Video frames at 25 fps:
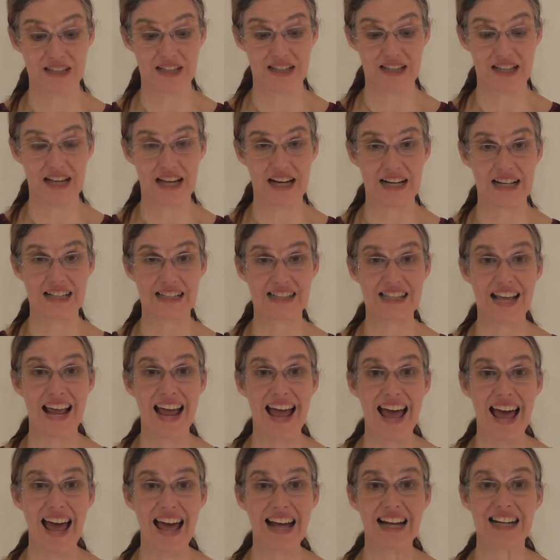and that it's
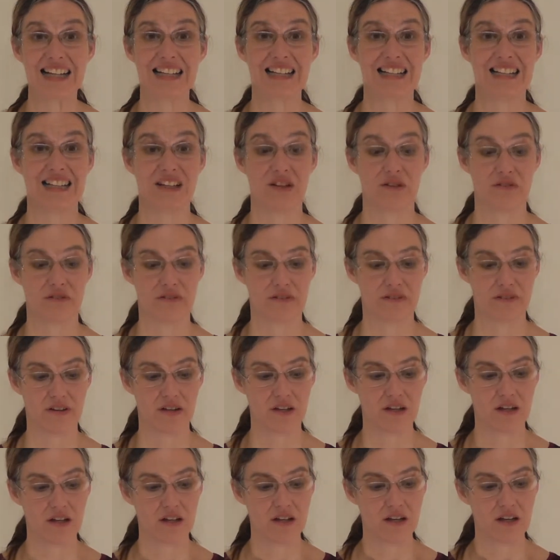active.
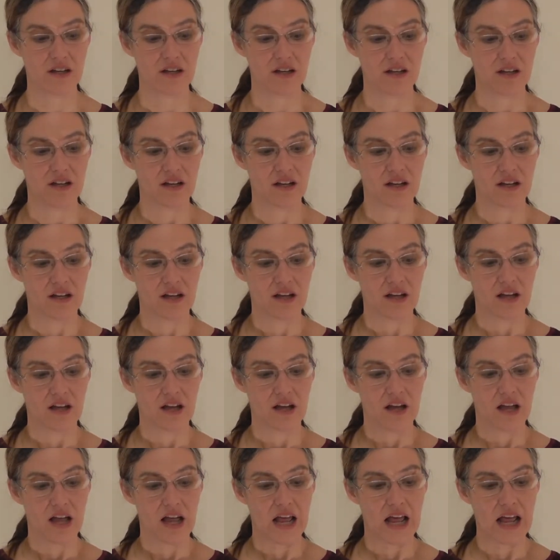
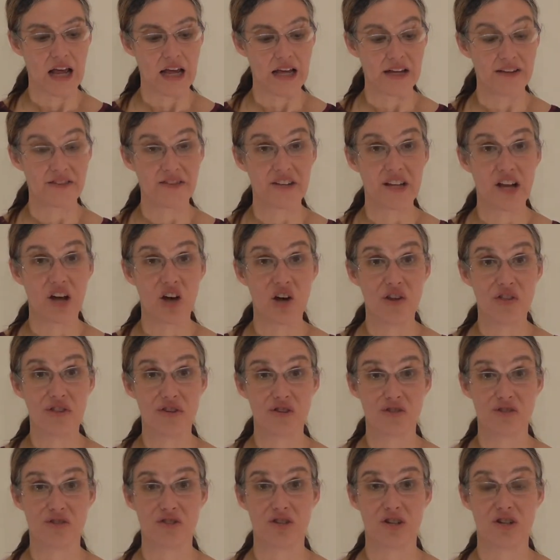And the
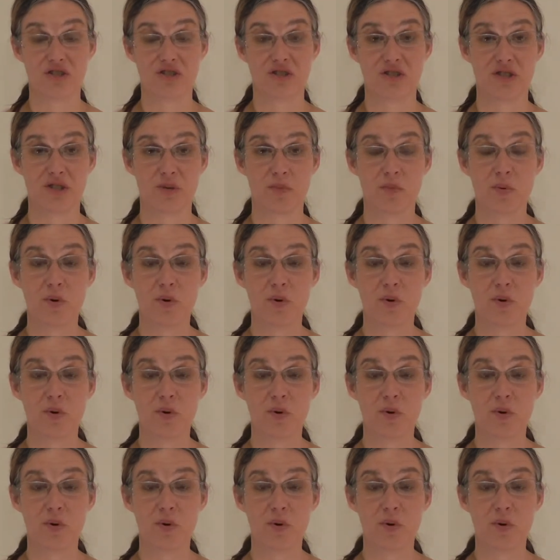author starts the